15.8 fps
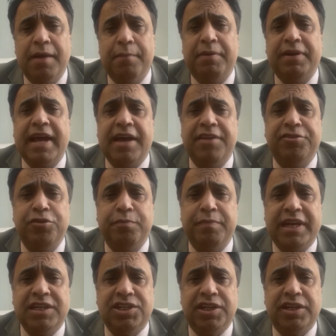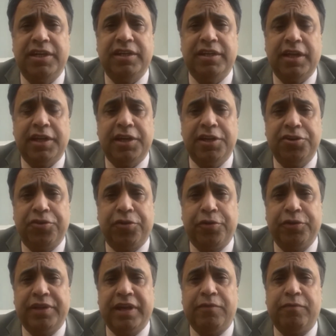But as you mentioned in the
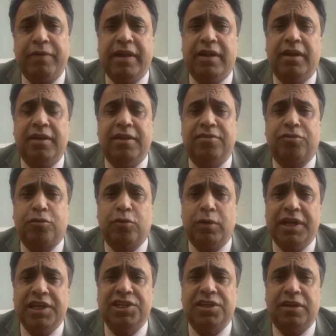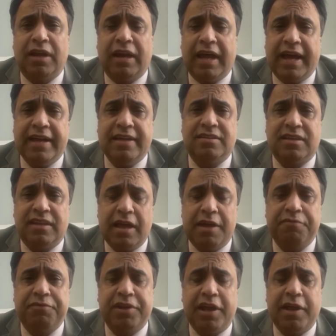intro, that when his coalition allies
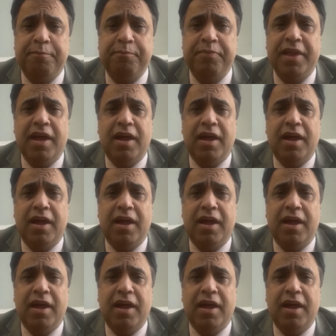left him,